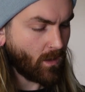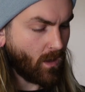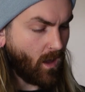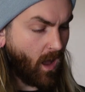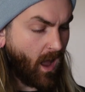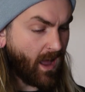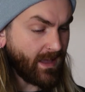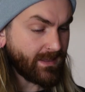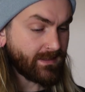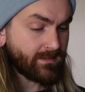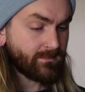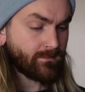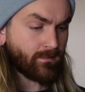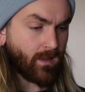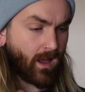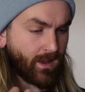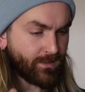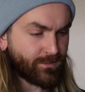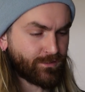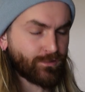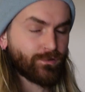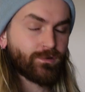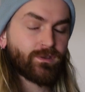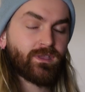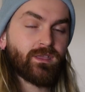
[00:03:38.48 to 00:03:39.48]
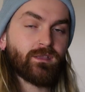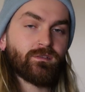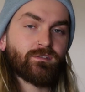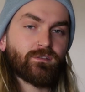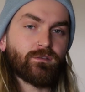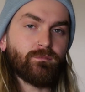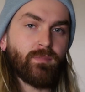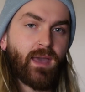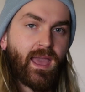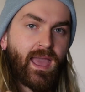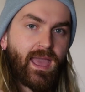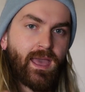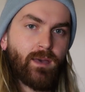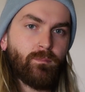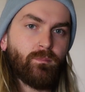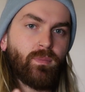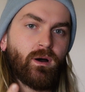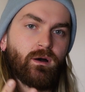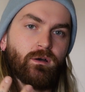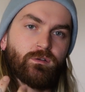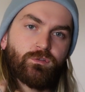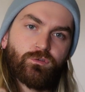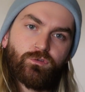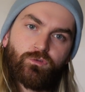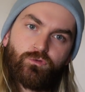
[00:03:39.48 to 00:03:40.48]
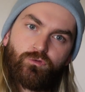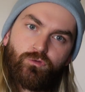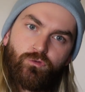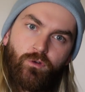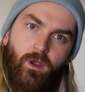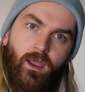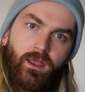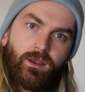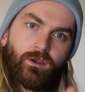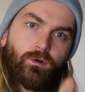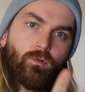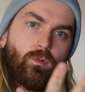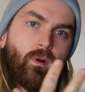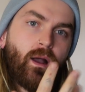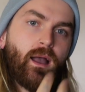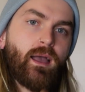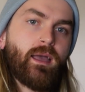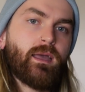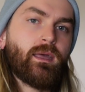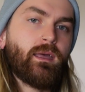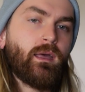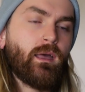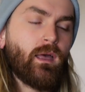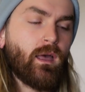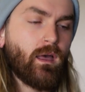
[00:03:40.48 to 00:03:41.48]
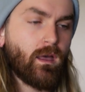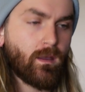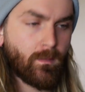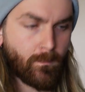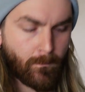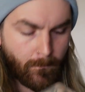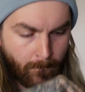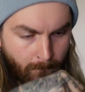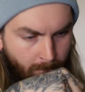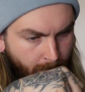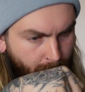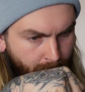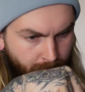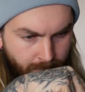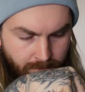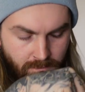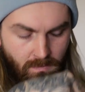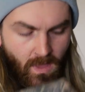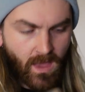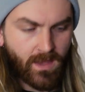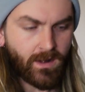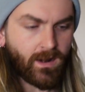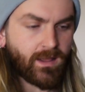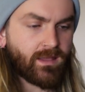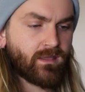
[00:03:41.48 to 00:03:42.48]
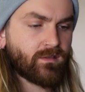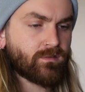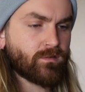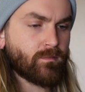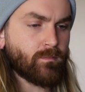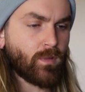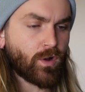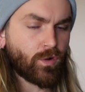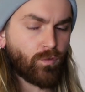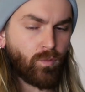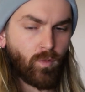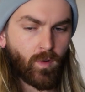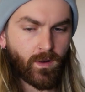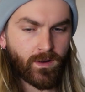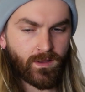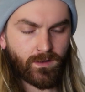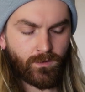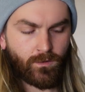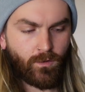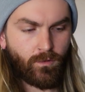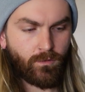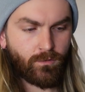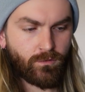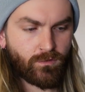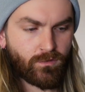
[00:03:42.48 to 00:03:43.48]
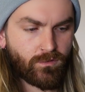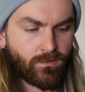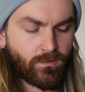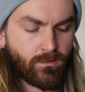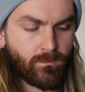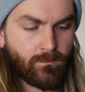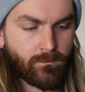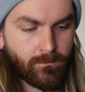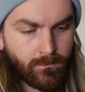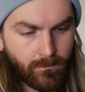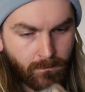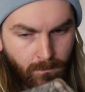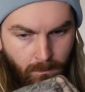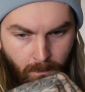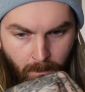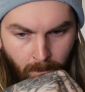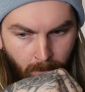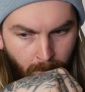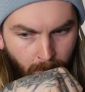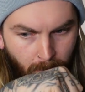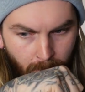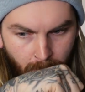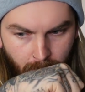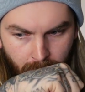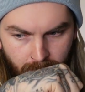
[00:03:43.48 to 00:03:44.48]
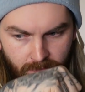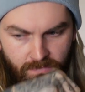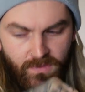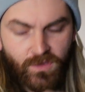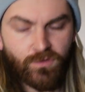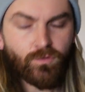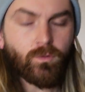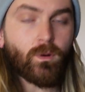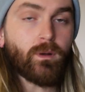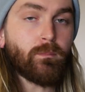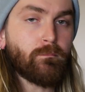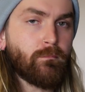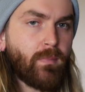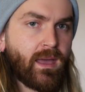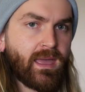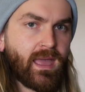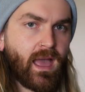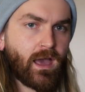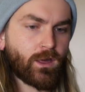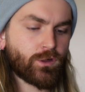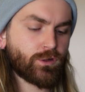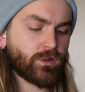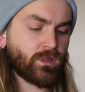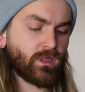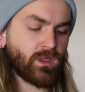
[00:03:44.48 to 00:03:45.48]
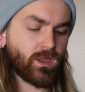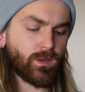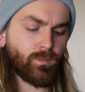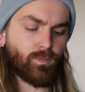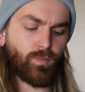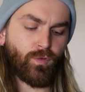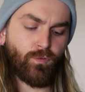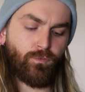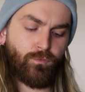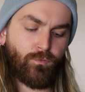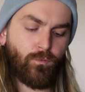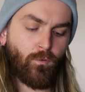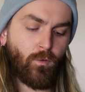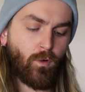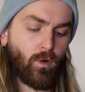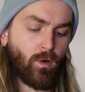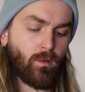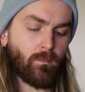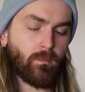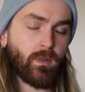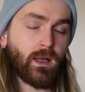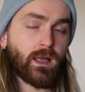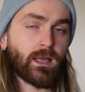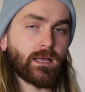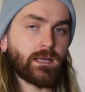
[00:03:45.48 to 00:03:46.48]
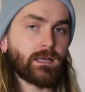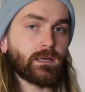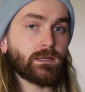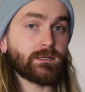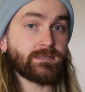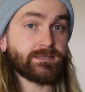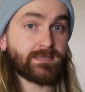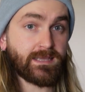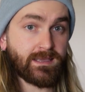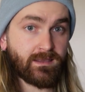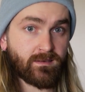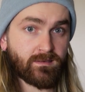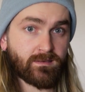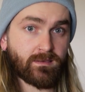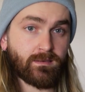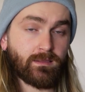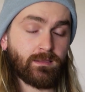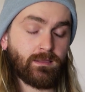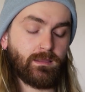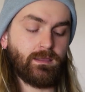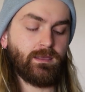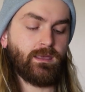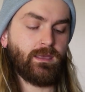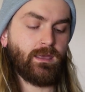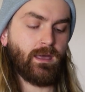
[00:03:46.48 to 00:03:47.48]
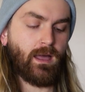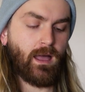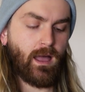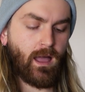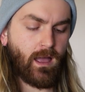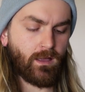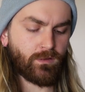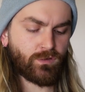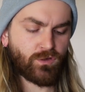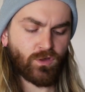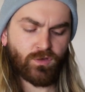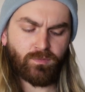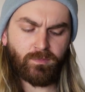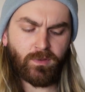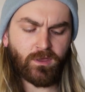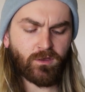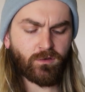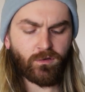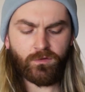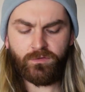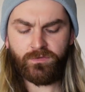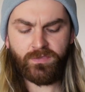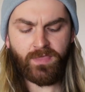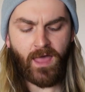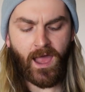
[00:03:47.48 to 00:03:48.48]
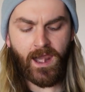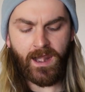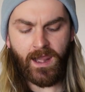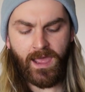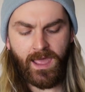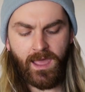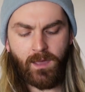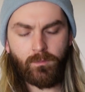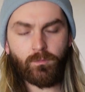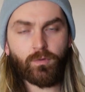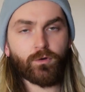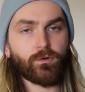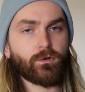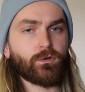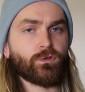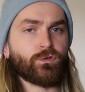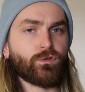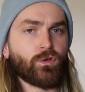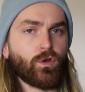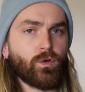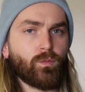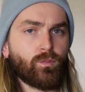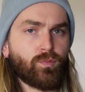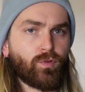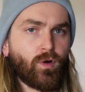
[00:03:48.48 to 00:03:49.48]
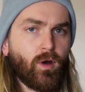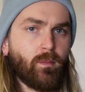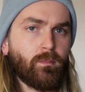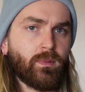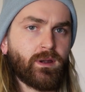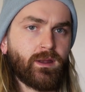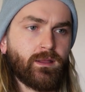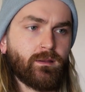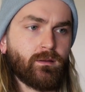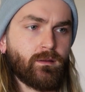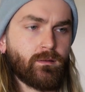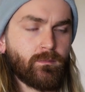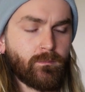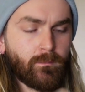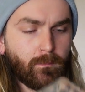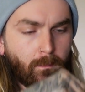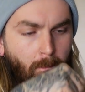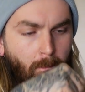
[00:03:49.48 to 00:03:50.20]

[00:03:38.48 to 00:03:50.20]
I do get some amber straight away, and I get some aquatic notes. This one may actually perform decently, just because that amber is so prominent.